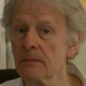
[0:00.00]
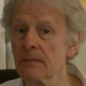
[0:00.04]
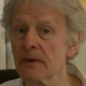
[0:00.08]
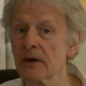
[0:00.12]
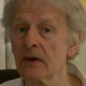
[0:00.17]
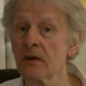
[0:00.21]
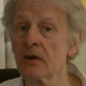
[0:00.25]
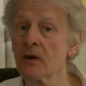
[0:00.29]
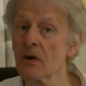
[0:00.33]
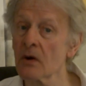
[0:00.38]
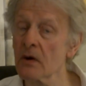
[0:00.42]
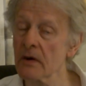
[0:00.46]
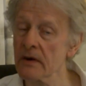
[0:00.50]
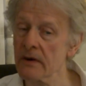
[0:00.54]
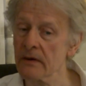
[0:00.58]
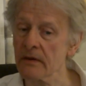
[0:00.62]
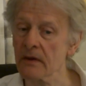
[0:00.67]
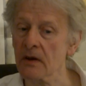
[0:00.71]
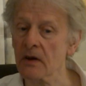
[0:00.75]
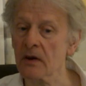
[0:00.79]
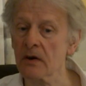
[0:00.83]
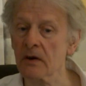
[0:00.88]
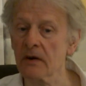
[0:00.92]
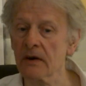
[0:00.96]
but not
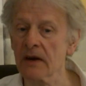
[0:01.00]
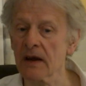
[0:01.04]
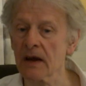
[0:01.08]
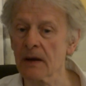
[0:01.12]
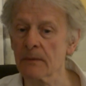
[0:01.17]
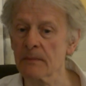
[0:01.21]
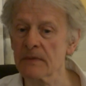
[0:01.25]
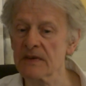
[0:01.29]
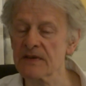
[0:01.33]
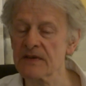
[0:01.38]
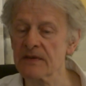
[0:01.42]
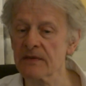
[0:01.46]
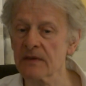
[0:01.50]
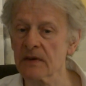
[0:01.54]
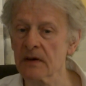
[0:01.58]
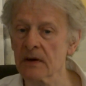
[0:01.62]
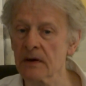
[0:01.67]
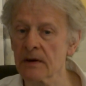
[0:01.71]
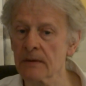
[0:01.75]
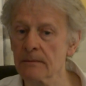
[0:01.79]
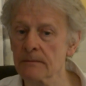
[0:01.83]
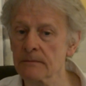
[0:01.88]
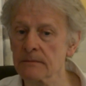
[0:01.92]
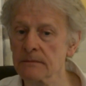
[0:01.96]
in the current
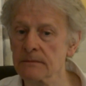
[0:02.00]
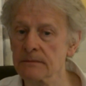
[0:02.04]
atmosphere.